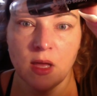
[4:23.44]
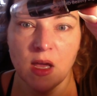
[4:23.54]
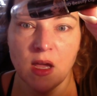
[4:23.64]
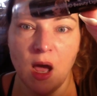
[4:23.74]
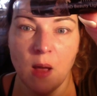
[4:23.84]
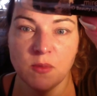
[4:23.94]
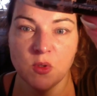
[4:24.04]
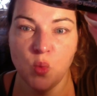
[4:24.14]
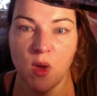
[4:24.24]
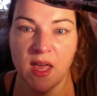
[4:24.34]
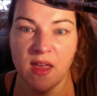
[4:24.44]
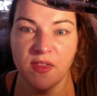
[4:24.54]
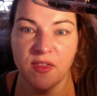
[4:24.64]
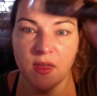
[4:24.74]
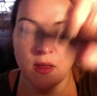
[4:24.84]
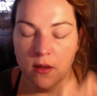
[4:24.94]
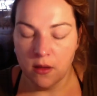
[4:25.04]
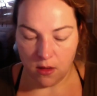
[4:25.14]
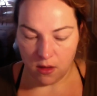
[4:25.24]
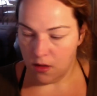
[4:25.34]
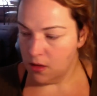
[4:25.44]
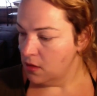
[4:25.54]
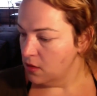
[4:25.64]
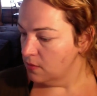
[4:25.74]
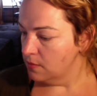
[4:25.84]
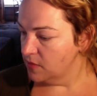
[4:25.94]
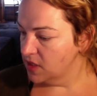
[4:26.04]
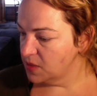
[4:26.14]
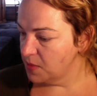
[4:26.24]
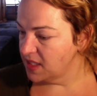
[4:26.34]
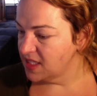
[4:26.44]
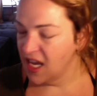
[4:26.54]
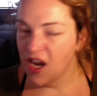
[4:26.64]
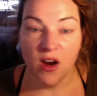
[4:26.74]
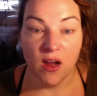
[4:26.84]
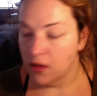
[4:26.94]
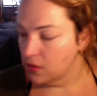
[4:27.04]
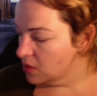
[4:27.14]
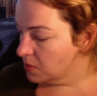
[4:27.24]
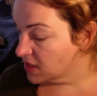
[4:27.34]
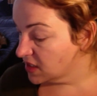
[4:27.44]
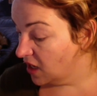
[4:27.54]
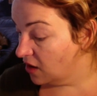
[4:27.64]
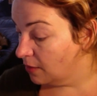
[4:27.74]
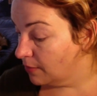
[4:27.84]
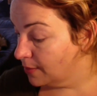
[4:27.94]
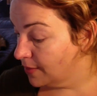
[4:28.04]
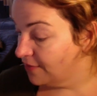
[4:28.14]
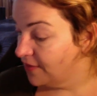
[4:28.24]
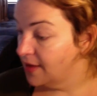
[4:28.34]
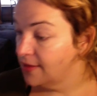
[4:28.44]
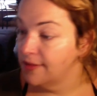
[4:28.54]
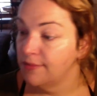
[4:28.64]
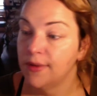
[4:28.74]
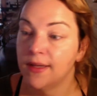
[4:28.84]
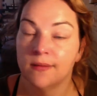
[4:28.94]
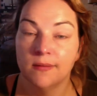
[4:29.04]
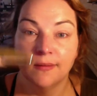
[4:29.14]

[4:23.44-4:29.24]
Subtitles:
It comes with this mascara. The mascara I'm not a big fan of, but